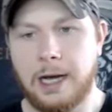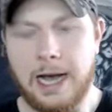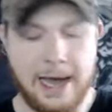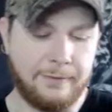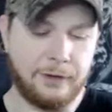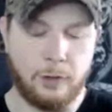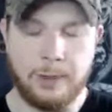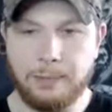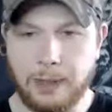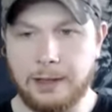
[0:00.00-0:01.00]
I have so
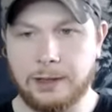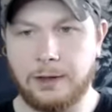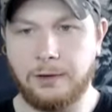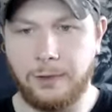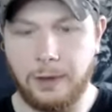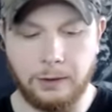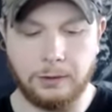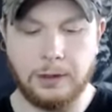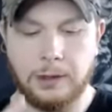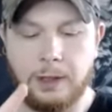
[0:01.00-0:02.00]
many players on the
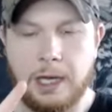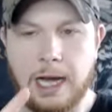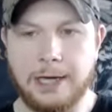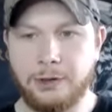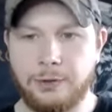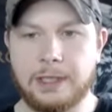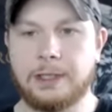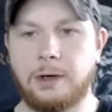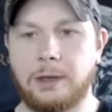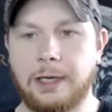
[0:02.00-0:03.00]
field. I do this
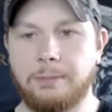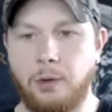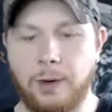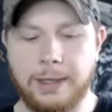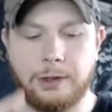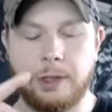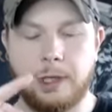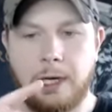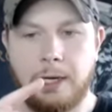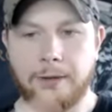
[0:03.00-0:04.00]
to get points.
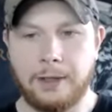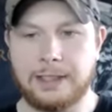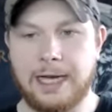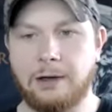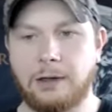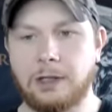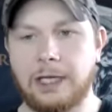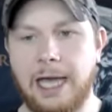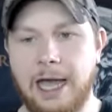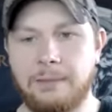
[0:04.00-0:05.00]
This is how long
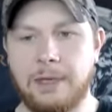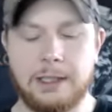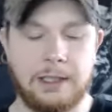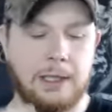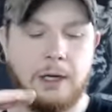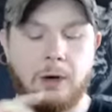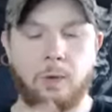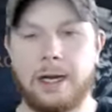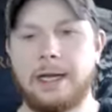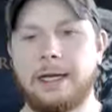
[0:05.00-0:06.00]
the game is.
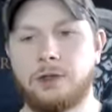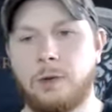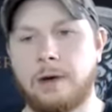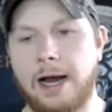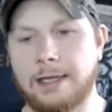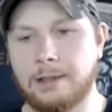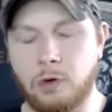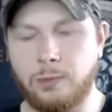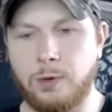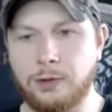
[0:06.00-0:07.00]
When it ends, whoever has the
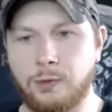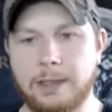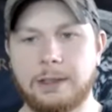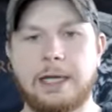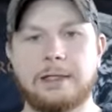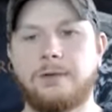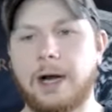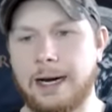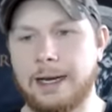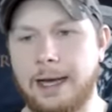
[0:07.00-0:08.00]
most points wins. That's a
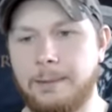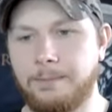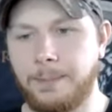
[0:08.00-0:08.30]
finite game.